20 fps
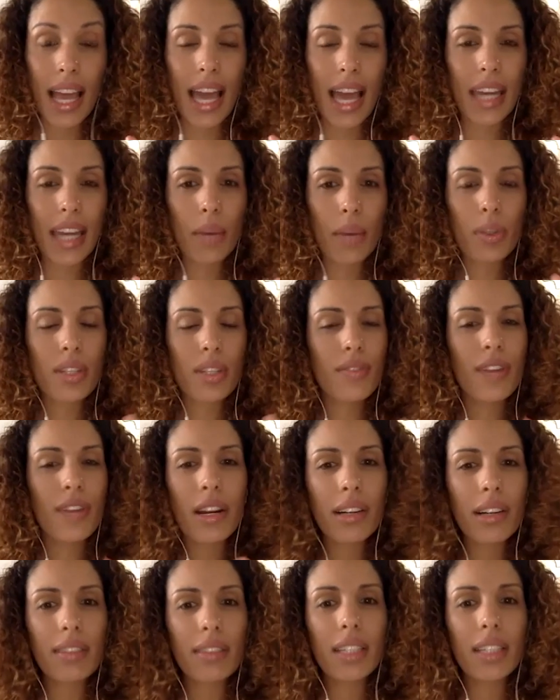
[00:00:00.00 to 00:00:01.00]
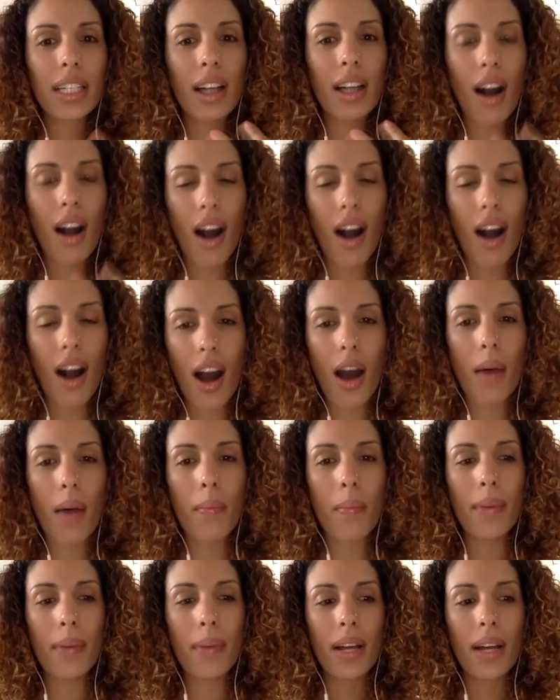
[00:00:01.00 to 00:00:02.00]
And it was a very
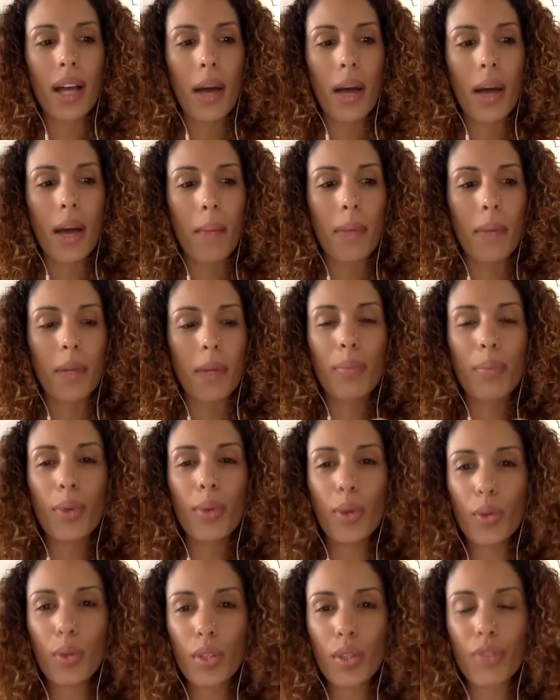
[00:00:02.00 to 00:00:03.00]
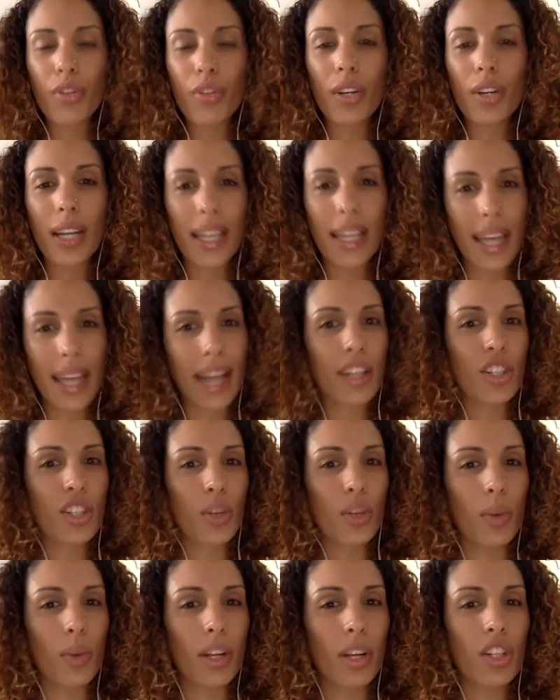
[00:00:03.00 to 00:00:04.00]
calm but beautiful
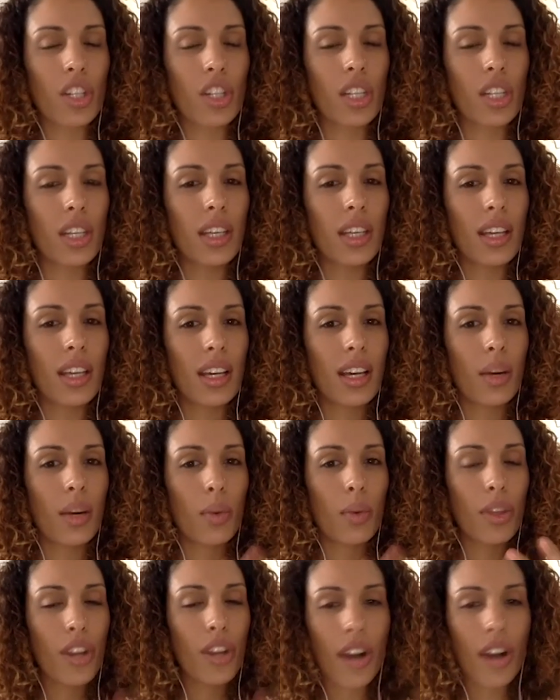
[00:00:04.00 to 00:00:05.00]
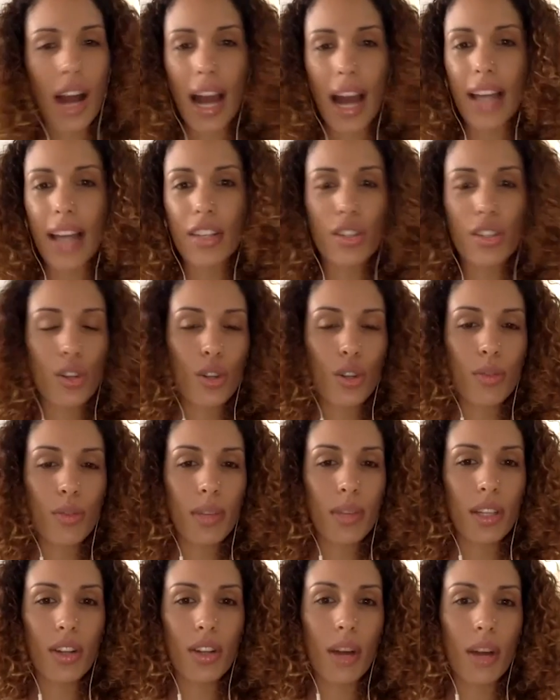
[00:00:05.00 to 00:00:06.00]
connection where she, with her eyes,
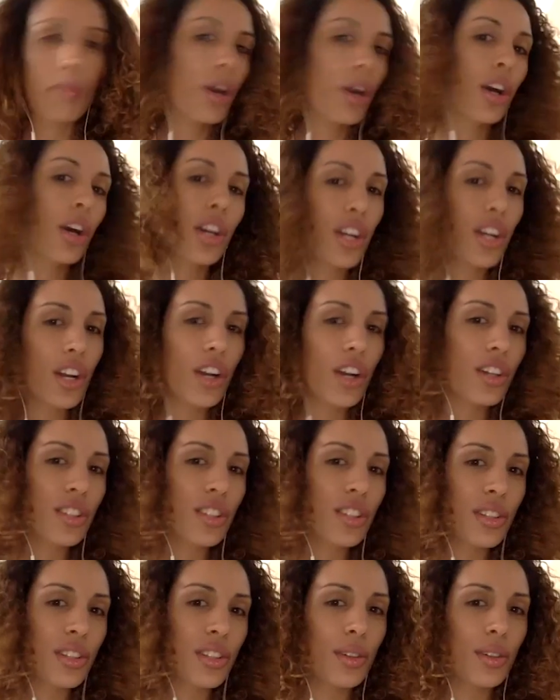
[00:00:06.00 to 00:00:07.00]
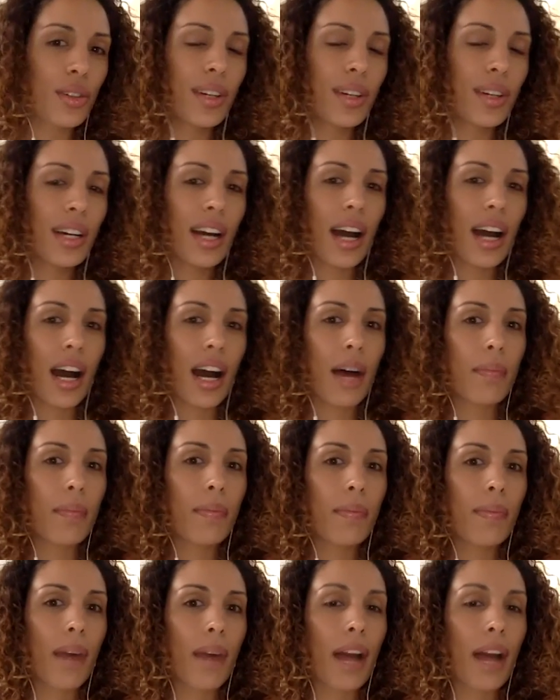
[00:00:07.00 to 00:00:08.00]
showed me, you know, I'm not going to hurt you
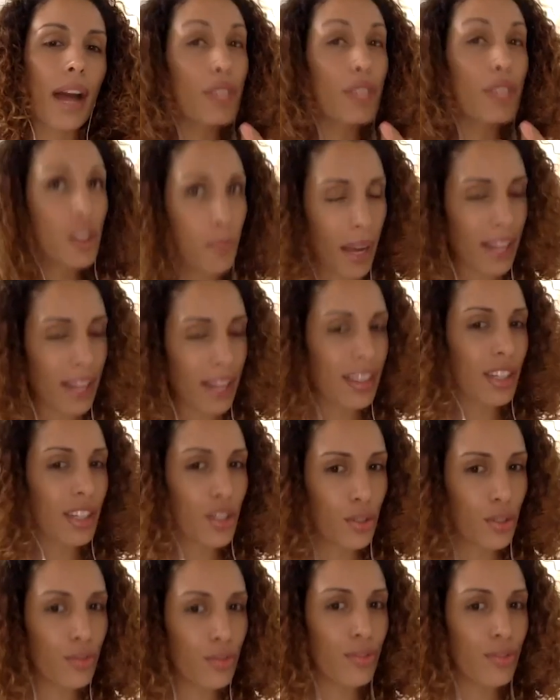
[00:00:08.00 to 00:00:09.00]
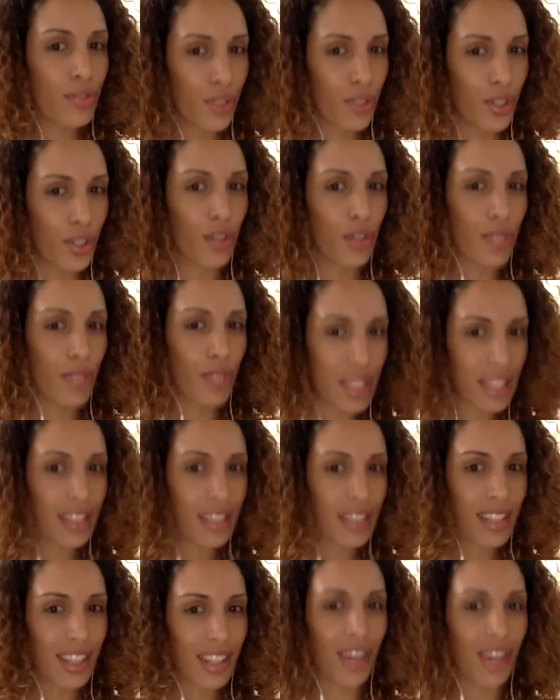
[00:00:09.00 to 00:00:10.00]
um, I respect that you've you know
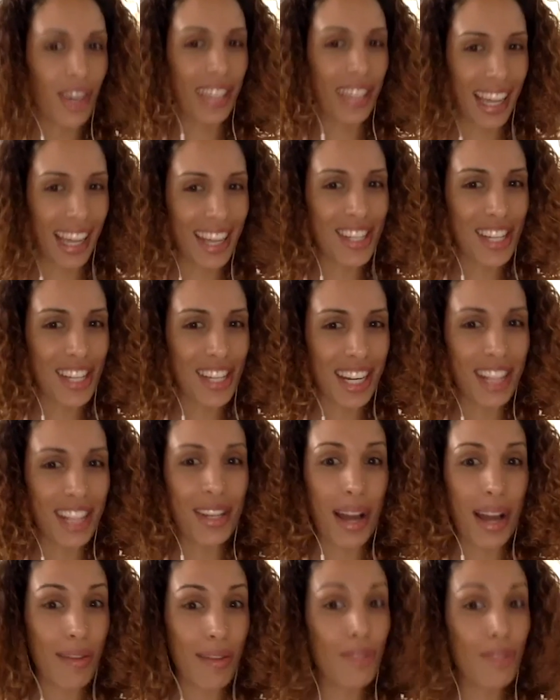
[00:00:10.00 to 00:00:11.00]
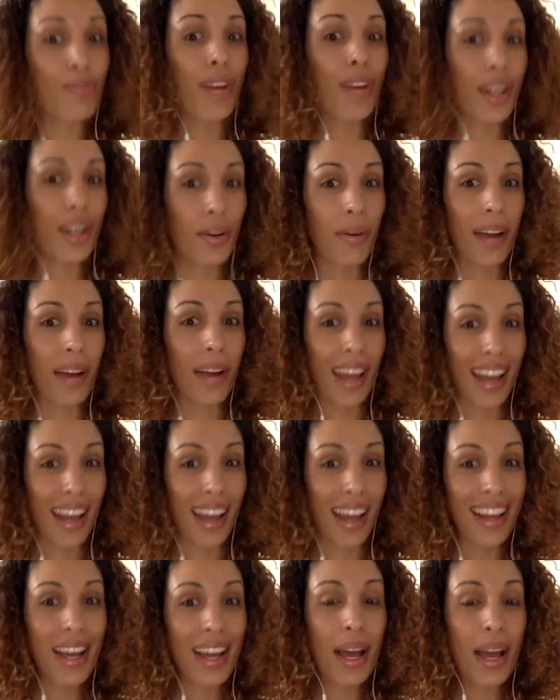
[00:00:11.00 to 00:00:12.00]
risen to the occasion and you haven't run
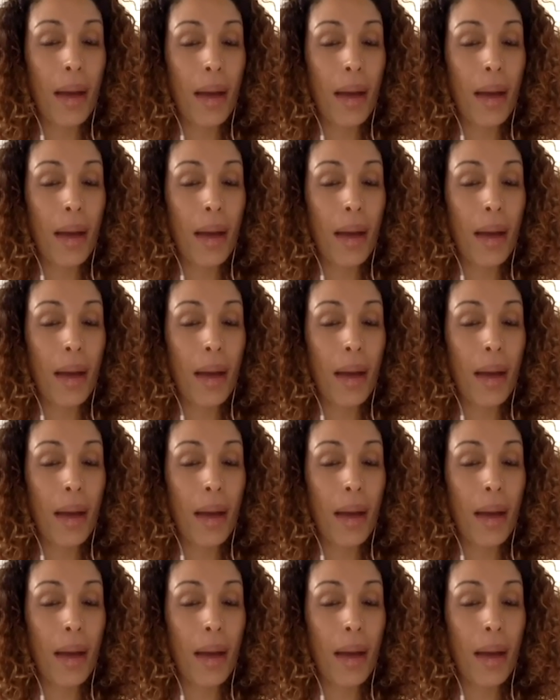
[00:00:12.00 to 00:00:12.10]
away.